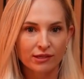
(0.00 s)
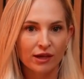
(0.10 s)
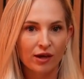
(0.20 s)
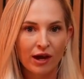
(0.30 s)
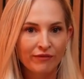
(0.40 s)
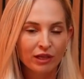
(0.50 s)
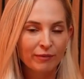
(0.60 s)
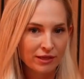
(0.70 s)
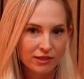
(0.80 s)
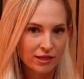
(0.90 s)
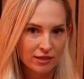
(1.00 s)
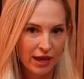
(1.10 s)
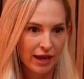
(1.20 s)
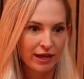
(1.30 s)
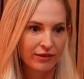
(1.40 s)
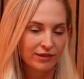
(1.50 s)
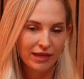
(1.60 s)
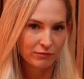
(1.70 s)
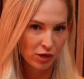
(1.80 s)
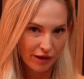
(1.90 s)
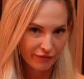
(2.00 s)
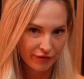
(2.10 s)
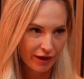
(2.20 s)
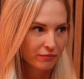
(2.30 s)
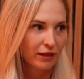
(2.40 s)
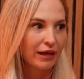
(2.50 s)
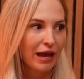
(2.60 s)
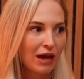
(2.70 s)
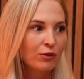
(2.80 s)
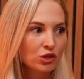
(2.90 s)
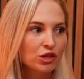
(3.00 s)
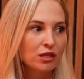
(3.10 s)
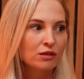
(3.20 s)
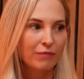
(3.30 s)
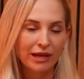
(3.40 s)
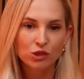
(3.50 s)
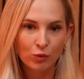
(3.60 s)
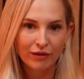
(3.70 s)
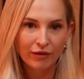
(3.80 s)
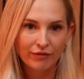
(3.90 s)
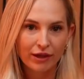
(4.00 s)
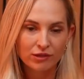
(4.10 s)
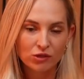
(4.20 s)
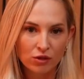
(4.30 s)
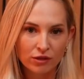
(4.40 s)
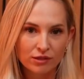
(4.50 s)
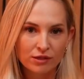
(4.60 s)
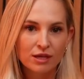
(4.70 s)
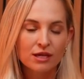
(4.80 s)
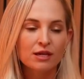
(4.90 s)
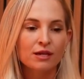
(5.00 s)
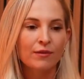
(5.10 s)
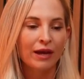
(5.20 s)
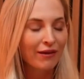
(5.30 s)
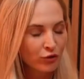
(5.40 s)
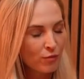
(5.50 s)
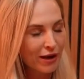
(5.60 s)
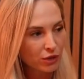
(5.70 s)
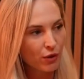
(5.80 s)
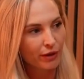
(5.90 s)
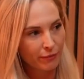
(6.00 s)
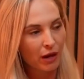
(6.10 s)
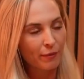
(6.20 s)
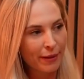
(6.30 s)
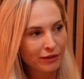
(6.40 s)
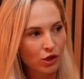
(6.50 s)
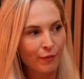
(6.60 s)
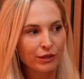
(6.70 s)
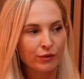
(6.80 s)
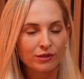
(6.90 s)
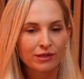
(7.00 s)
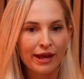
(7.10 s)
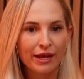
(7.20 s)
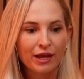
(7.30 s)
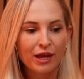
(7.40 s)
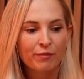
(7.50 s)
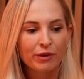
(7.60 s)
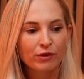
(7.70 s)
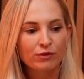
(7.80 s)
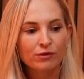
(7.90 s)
Like, I've only made $6,000 in the same time frame. Like, how has she made $25,000? And I haven't gone back to her, but I'm about to go back to her and say, because...